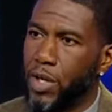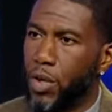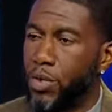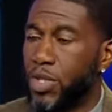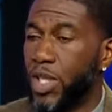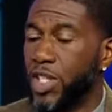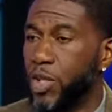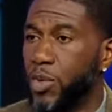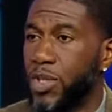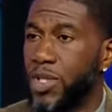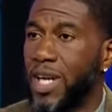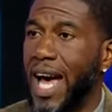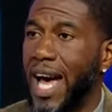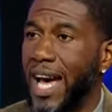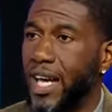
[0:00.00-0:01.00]
who said she was
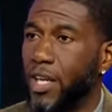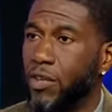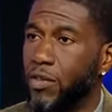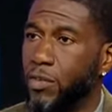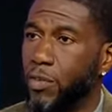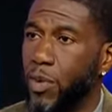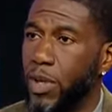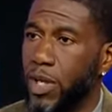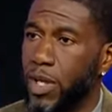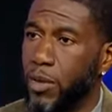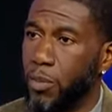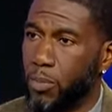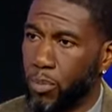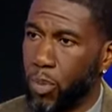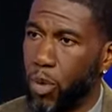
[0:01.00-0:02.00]
tired of uh,
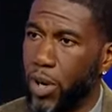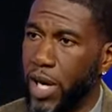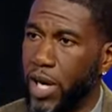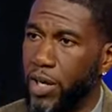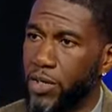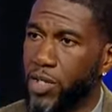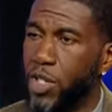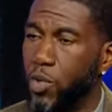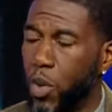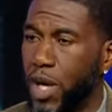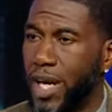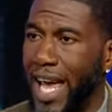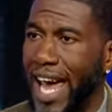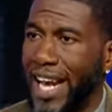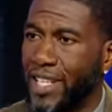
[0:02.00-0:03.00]
prayers, she
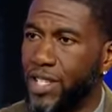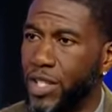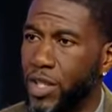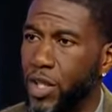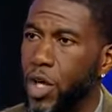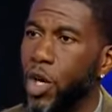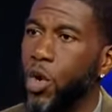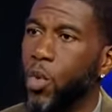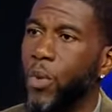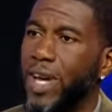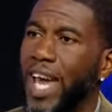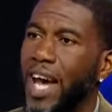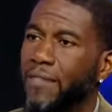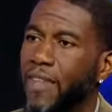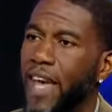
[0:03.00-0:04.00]
wanted action. We
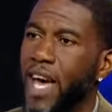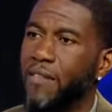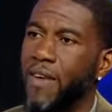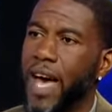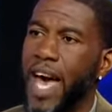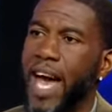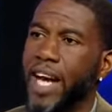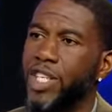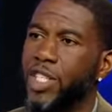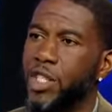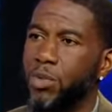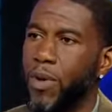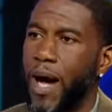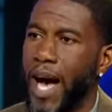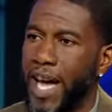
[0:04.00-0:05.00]
have to have
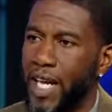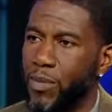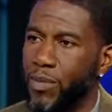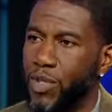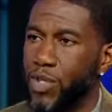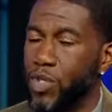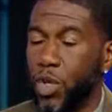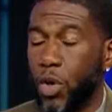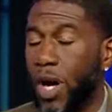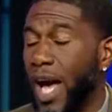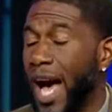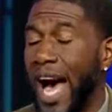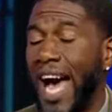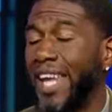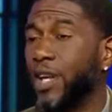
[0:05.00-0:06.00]
actionable items, and so
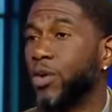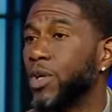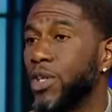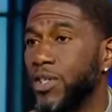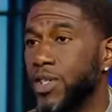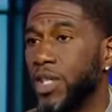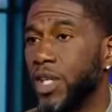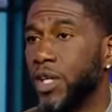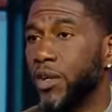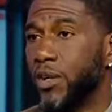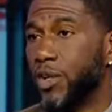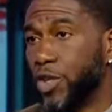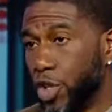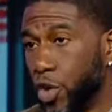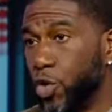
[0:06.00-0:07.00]
I don't consider
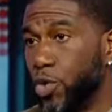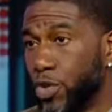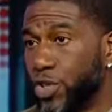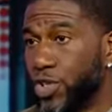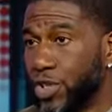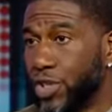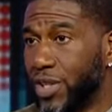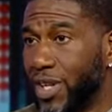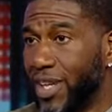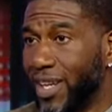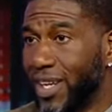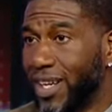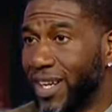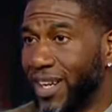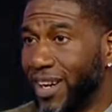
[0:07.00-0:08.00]
nukes
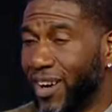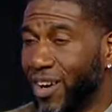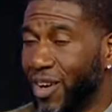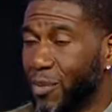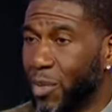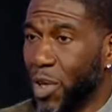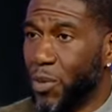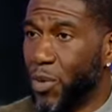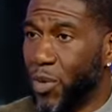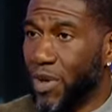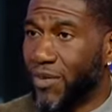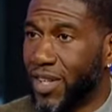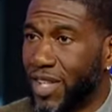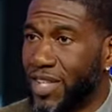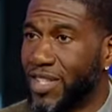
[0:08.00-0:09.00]
on people who
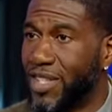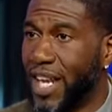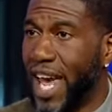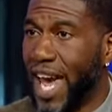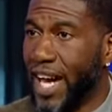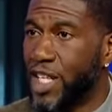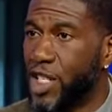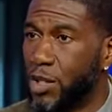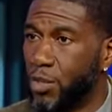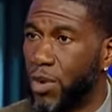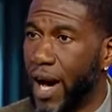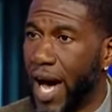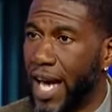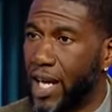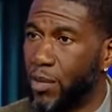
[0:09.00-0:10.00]
have guns an actionable
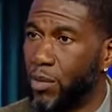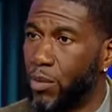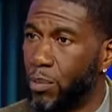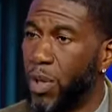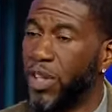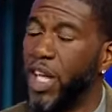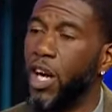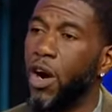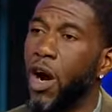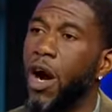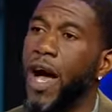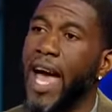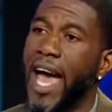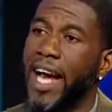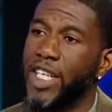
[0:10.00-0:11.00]
item. But there are
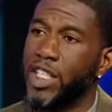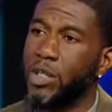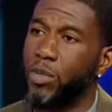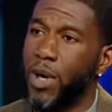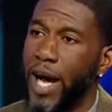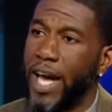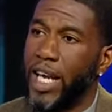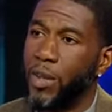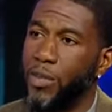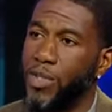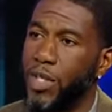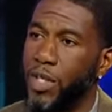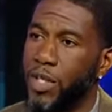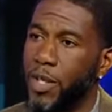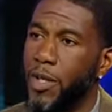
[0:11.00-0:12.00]
actionable items.
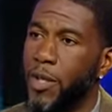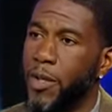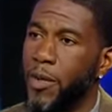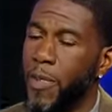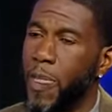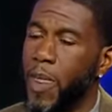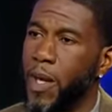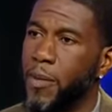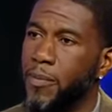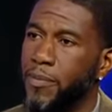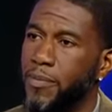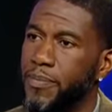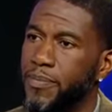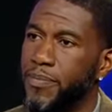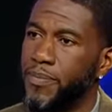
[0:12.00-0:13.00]
And so you are the
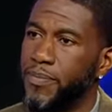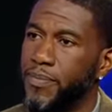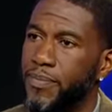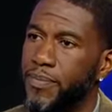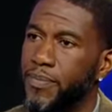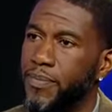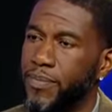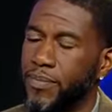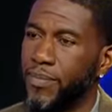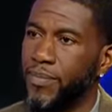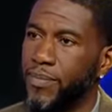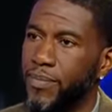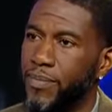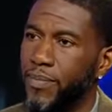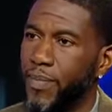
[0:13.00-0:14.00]
moderate for the first
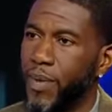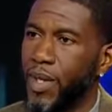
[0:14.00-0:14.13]
time.